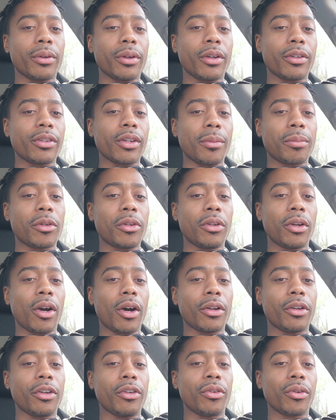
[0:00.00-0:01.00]
It's up to
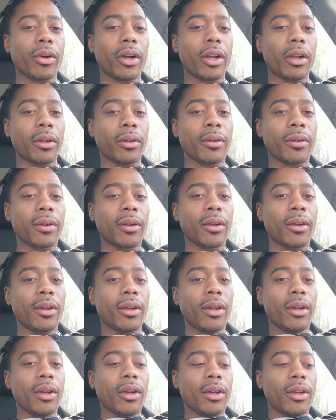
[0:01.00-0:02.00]
y'all to drink.
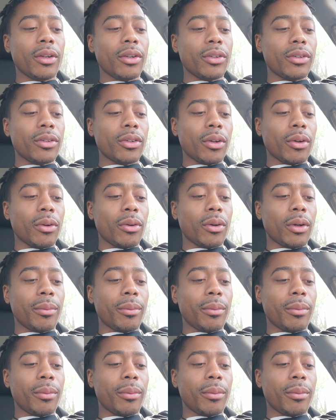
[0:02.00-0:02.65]
So,